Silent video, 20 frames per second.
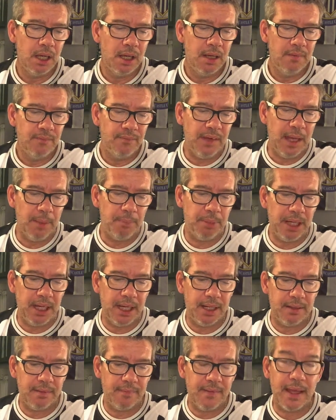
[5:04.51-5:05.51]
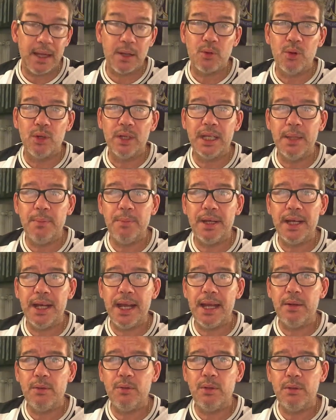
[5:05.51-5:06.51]
fair play to their goalkeeper
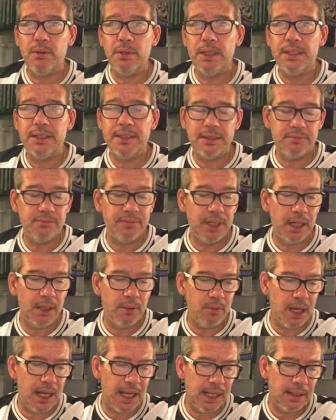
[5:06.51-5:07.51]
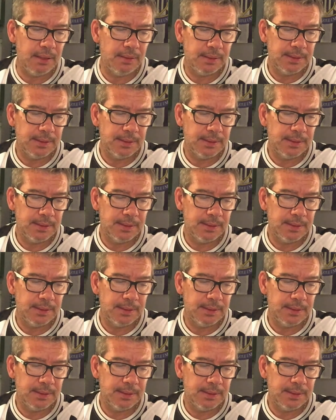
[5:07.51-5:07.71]
Neto, he did really well.